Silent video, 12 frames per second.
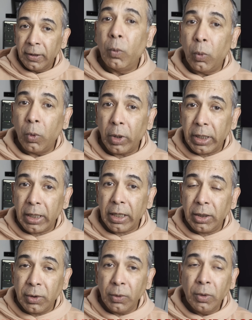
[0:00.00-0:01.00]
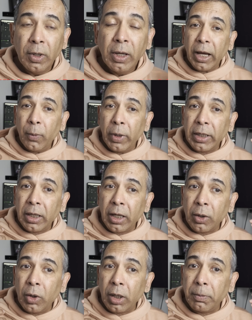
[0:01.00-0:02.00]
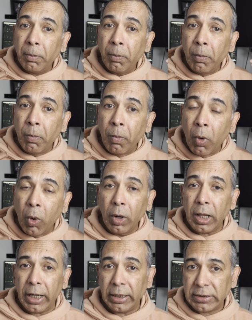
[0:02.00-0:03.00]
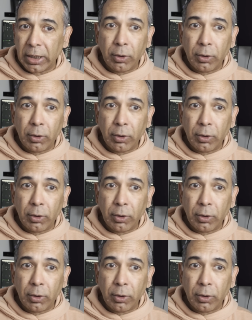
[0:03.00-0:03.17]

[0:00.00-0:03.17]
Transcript: What did I do? I went and I got more lights.